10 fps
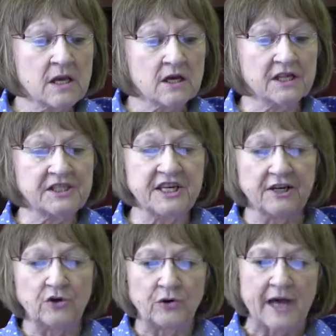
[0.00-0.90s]

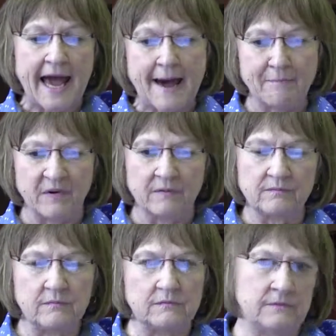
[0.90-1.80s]
continue to happen.
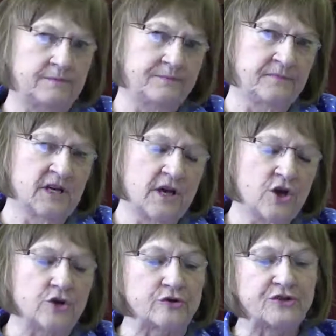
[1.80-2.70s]

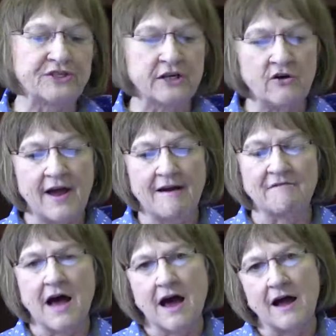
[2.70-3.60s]
You still have
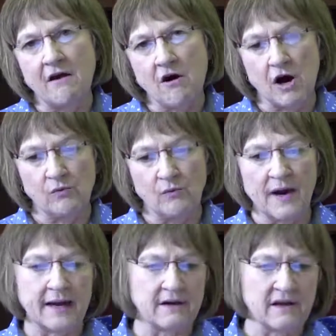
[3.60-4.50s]
a high heart
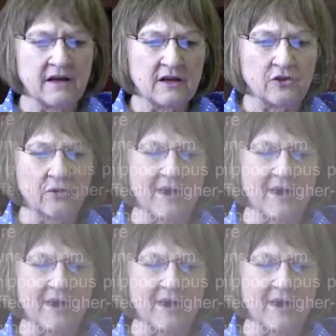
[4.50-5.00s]
rate. You